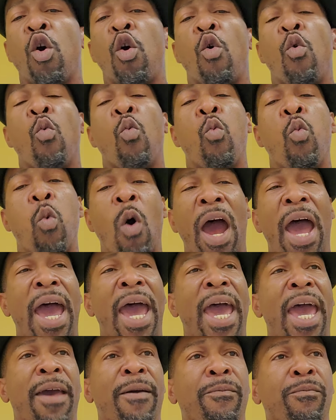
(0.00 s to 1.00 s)

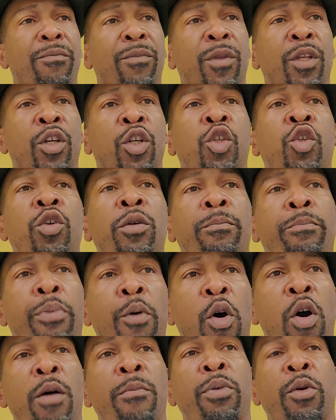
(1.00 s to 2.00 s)
why should
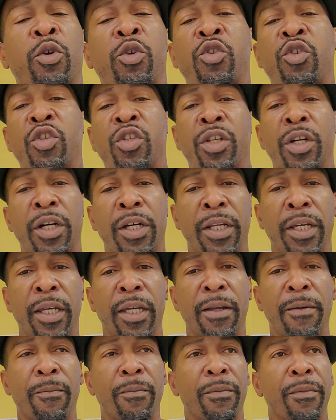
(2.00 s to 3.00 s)
barbers
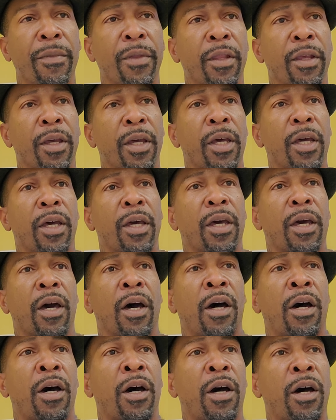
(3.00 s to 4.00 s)
study
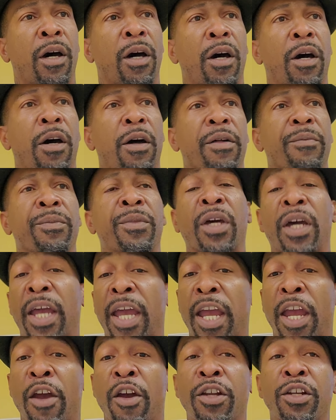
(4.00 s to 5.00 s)
the
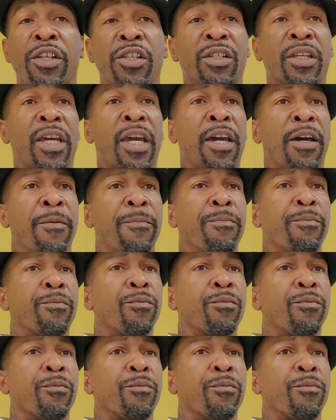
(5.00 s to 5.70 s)
hair and the scalp?